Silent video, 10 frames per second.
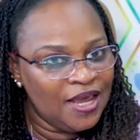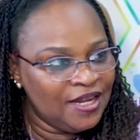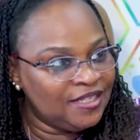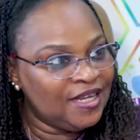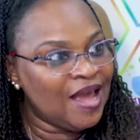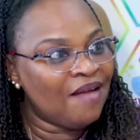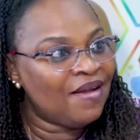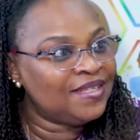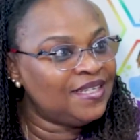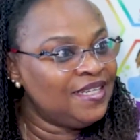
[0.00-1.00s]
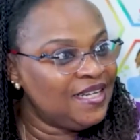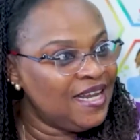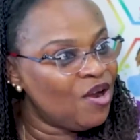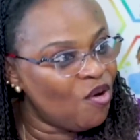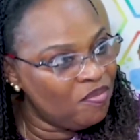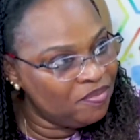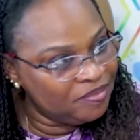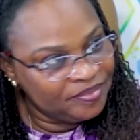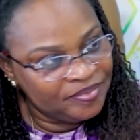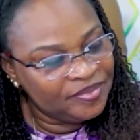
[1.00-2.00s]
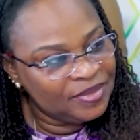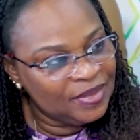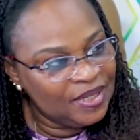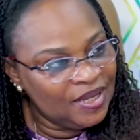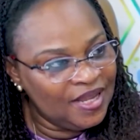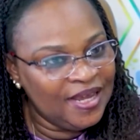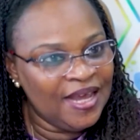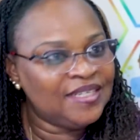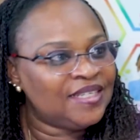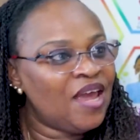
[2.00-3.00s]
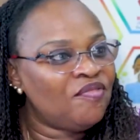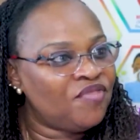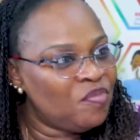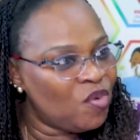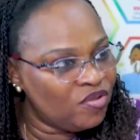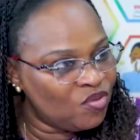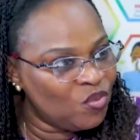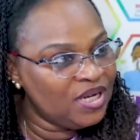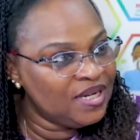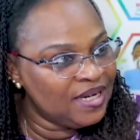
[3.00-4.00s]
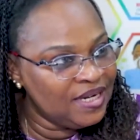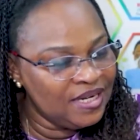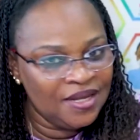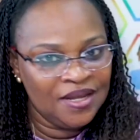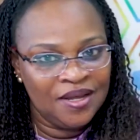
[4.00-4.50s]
it is a guaranteed income. They get it every month willy-nilly.